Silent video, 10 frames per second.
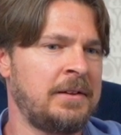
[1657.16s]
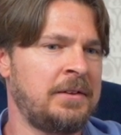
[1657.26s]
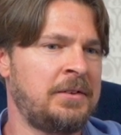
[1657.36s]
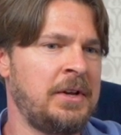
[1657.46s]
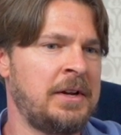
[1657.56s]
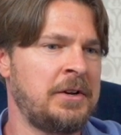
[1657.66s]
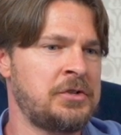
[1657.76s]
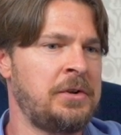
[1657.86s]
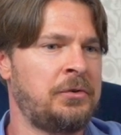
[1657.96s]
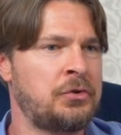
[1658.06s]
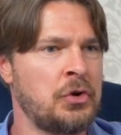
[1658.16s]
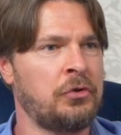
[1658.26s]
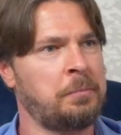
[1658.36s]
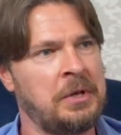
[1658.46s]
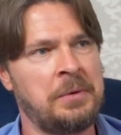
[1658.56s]
the NHS
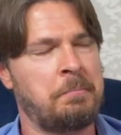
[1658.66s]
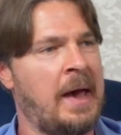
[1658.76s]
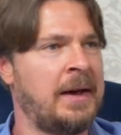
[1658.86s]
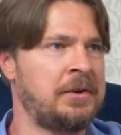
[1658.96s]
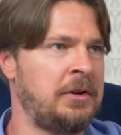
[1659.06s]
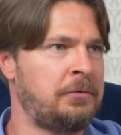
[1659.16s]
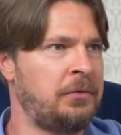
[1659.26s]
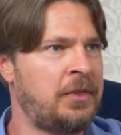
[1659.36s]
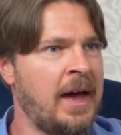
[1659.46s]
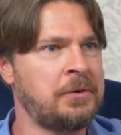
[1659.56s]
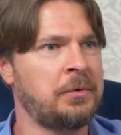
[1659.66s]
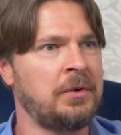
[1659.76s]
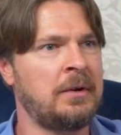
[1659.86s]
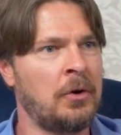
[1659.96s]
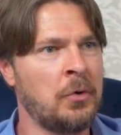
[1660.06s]
just being bad. If that
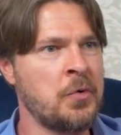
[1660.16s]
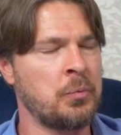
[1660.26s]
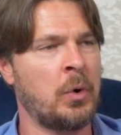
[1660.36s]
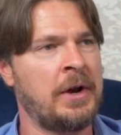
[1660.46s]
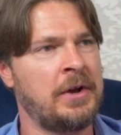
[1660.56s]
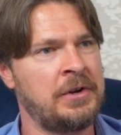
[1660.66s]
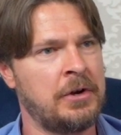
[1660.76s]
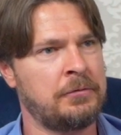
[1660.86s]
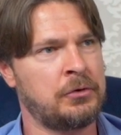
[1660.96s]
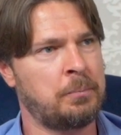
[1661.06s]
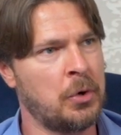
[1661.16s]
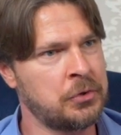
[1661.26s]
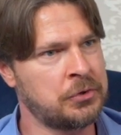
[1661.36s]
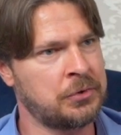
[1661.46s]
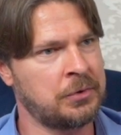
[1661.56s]
alone were enough to
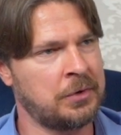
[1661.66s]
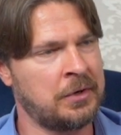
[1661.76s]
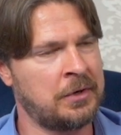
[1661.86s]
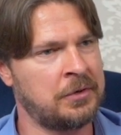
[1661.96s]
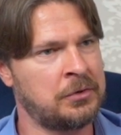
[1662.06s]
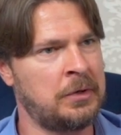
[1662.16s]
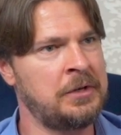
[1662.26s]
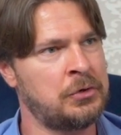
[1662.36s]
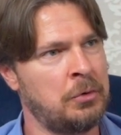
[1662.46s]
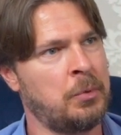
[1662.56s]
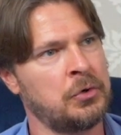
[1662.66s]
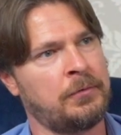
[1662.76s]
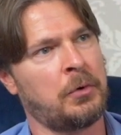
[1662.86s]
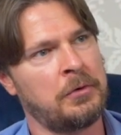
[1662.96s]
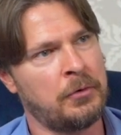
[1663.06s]
lead to a push
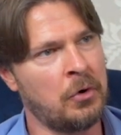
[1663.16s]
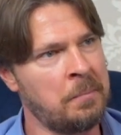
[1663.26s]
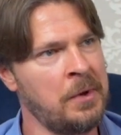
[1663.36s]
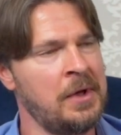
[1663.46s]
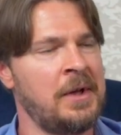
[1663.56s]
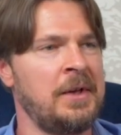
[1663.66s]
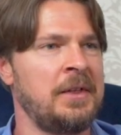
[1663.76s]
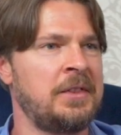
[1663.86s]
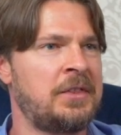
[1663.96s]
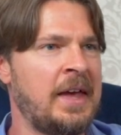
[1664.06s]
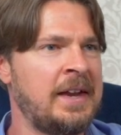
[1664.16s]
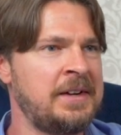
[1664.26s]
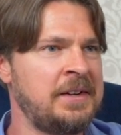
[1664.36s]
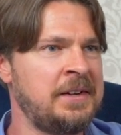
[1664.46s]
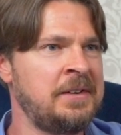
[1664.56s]
for reform,
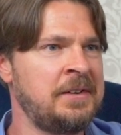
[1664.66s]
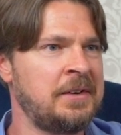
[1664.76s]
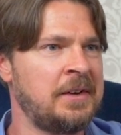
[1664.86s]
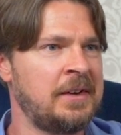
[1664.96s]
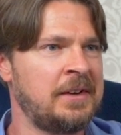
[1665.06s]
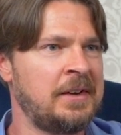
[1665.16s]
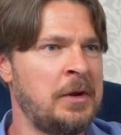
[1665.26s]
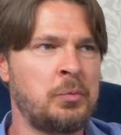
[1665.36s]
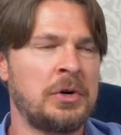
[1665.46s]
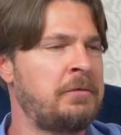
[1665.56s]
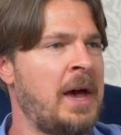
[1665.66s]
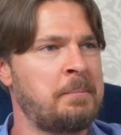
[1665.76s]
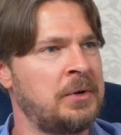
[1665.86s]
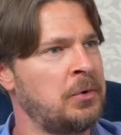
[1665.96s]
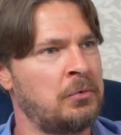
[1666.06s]
then it would have
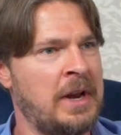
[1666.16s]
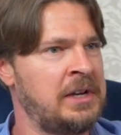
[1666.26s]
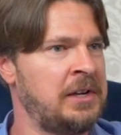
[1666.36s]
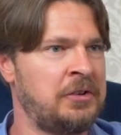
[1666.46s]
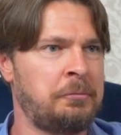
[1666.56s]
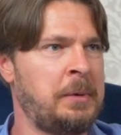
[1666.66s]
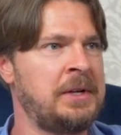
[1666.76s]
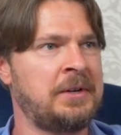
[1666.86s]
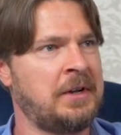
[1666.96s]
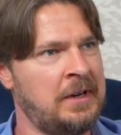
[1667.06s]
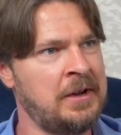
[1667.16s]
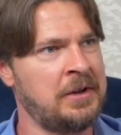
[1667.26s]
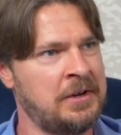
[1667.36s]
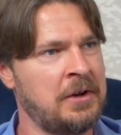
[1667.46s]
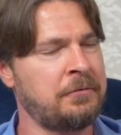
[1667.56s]
happened already. It's been
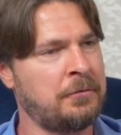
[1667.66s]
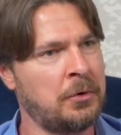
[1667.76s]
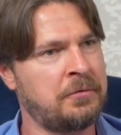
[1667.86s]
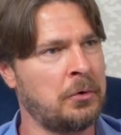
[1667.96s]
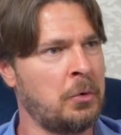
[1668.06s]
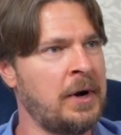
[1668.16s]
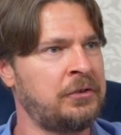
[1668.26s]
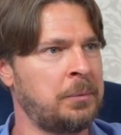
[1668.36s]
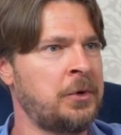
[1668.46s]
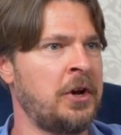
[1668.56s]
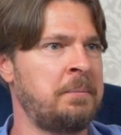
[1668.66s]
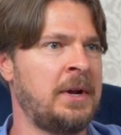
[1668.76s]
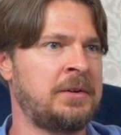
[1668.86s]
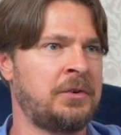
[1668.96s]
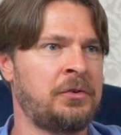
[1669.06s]
clear enough for quite some time
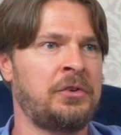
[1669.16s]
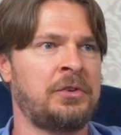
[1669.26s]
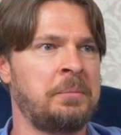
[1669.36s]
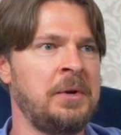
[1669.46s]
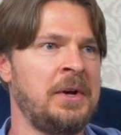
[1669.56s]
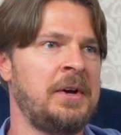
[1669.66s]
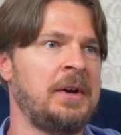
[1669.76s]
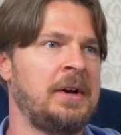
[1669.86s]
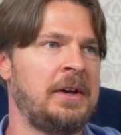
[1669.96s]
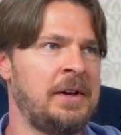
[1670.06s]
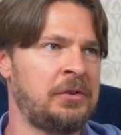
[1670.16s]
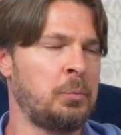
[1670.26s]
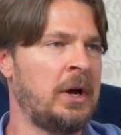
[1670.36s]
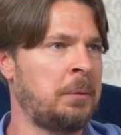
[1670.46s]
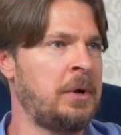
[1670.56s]
that the system is
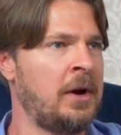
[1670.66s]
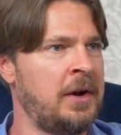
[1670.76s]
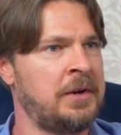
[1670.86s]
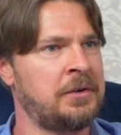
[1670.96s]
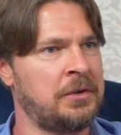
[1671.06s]
well behind